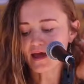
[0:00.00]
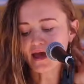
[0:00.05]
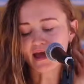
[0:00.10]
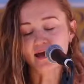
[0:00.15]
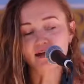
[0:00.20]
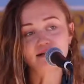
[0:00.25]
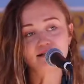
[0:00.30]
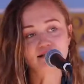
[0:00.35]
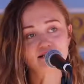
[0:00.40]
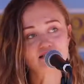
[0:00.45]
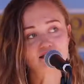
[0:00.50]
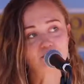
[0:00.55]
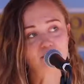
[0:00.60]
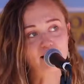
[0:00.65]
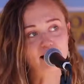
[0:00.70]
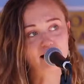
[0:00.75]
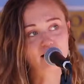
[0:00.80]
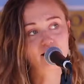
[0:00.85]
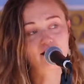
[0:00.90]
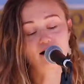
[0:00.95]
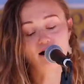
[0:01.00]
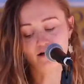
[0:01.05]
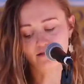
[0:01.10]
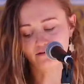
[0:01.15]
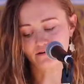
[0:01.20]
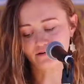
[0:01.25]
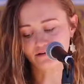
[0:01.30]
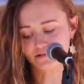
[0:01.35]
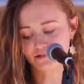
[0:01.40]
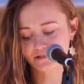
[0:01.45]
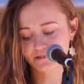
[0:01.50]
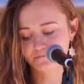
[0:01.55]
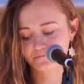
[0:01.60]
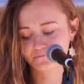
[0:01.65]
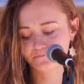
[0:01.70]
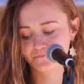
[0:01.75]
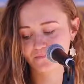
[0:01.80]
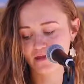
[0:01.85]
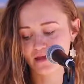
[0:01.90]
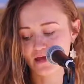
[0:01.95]
and inspire others.
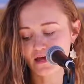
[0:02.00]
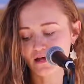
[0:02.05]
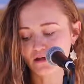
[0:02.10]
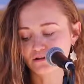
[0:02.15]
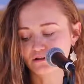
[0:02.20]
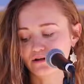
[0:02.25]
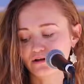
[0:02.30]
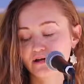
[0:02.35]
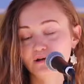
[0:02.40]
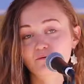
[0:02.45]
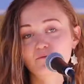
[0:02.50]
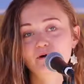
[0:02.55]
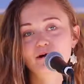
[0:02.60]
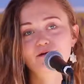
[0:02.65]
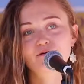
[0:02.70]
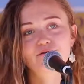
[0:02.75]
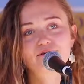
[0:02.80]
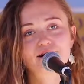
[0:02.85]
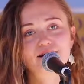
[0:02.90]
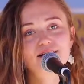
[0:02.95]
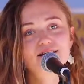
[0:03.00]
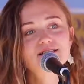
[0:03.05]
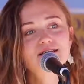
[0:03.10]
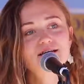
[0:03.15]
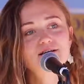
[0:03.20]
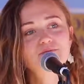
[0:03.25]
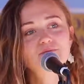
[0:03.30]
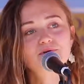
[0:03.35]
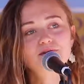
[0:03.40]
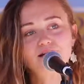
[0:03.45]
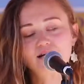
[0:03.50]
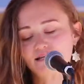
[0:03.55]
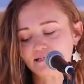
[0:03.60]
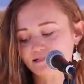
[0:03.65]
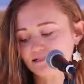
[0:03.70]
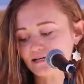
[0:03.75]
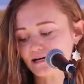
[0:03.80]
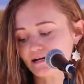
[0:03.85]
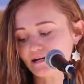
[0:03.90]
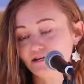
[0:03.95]
Look at what Greta Thunberg
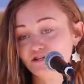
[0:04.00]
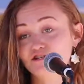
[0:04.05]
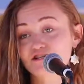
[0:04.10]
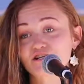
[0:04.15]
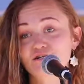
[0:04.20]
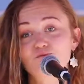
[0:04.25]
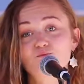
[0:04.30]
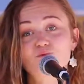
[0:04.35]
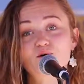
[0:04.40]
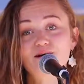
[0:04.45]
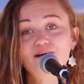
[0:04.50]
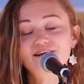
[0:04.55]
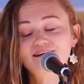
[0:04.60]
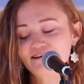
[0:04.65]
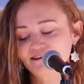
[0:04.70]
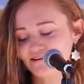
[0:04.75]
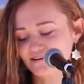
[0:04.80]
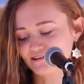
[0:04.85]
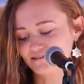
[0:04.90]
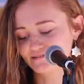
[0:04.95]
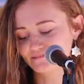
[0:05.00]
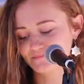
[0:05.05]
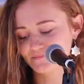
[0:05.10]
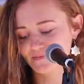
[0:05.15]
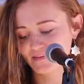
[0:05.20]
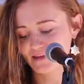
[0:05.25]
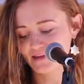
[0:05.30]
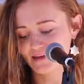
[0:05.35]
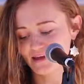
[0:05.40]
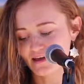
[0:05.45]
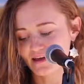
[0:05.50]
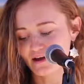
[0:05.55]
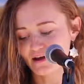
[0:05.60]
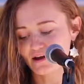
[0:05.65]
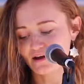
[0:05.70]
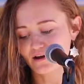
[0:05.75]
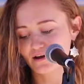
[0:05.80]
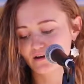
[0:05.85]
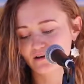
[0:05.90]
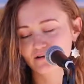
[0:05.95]
has done in just 1 year.
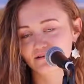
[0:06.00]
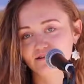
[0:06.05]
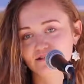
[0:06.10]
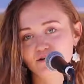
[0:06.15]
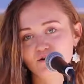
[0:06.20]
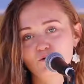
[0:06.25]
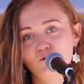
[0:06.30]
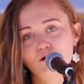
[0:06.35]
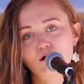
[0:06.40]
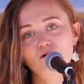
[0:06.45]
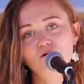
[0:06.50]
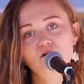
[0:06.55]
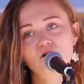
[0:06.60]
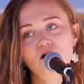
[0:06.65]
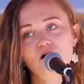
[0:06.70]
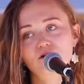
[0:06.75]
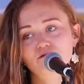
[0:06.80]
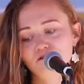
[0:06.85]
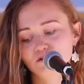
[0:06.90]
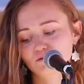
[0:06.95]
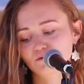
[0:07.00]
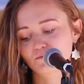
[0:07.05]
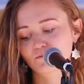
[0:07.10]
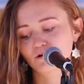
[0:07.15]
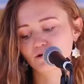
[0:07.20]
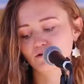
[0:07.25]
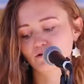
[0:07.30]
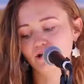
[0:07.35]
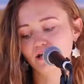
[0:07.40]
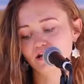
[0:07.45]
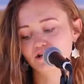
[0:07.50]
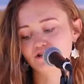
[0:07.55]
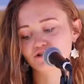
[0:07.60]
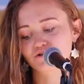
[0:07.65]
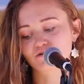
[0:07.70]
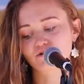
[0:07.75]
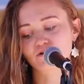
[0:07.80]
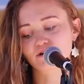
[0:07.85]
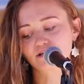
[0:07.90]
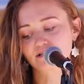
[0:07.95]
To quote Congresswoman
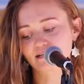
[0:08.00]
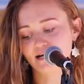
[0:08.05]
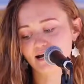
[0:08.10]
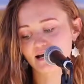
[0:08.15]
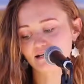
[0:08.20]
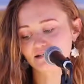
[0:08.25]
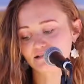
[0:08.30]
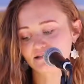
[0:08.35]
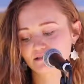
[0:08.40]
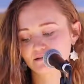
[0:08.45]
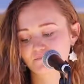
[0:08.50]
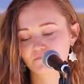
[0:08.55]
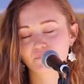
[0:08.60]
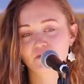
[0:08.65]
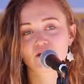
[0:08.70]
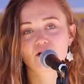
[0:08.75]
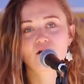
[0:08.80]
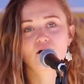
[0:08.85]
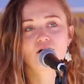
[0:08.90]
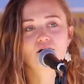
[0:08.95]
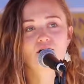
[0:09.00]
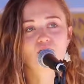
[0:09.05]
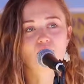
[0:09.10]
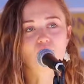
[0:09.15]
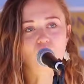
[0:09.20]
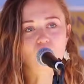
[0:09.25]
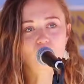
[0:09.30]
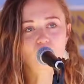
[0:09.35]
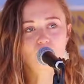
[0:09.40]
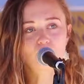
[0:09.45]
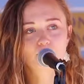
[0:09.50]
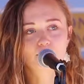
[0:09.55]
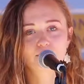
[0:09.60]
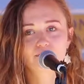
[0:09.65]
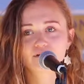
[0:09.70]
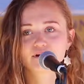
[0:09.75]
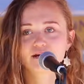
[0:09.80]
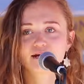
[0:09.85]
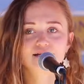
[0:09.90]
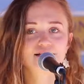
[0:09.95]
Ocasio-Cortez, hope
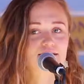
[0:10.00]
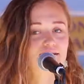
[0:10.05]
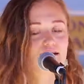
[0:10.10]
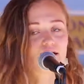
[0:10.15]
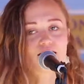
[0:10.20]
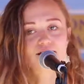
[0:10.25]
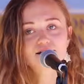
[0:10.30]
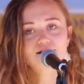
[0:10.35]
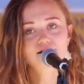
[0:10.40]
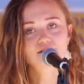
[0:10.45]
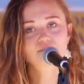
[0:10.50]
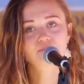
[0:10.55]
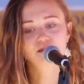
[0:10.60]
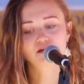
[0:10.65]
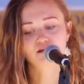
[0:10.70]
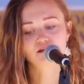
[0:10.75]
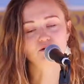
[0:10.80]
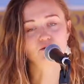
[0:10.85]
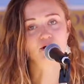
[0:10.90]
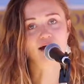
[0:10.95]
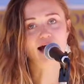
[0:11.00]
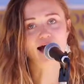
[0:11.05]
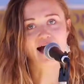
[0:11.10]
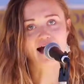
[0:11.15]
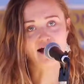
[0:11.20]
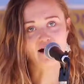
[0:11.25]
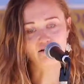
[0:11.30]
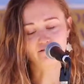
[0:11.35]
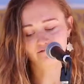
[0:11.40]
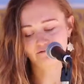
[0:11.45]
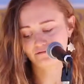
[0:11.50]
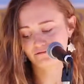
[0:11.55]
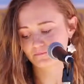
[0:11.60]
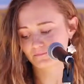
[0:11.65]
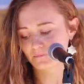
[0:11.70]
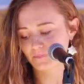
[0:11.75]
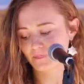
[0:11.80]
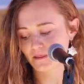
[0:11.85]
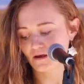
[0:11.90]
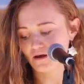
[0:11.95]
is not something you have.
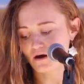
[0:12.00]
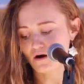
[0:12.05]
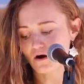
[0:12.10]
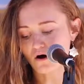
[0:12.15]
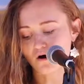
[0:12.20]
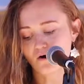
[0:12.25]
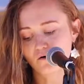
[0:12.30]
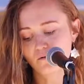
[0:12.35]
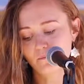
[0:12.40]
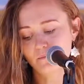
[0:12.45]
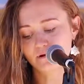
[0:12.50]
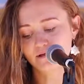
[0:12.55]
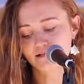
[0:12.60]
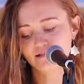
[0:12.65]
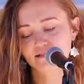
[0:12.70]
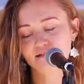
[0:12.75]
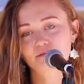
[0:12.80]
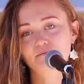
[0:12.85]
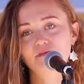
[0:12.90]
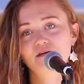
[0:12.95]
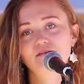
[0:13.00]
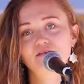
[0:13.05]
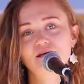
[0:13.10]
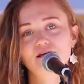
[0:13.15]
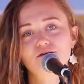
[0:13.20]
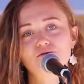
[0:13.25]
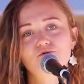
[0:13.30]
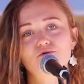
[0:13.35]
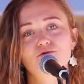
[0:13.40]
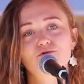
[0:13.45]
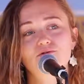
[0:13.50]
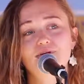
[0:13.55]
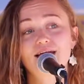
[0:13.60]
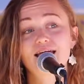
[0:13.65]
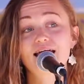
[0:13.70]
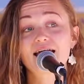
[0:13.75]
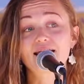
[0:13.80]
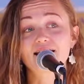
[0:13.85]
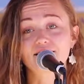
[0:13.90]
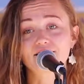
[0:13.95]
Hope is something that you
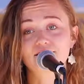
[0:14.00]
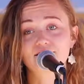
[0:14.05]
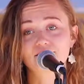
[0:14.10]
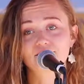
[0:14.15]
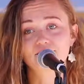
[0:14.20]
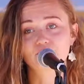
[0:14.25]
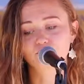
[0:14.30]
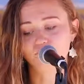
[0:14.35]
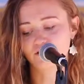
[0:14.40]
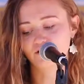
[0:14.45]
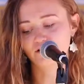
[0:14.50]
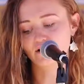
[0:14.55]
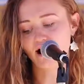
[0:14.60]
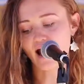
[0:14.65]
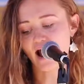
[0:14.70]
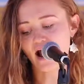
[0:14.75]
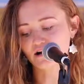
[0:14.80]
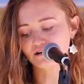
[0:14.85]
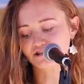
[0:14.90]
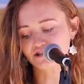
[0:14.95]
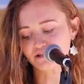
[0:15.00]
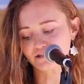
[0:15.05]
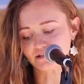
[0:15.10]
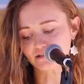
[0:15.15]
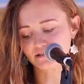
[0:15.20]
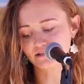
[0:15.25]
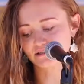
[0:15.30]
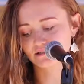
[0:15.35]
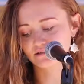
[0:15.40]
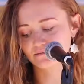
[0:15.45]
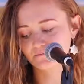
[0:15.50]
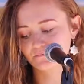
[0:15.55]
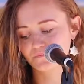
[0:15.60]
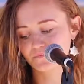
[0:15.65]
create with your actions.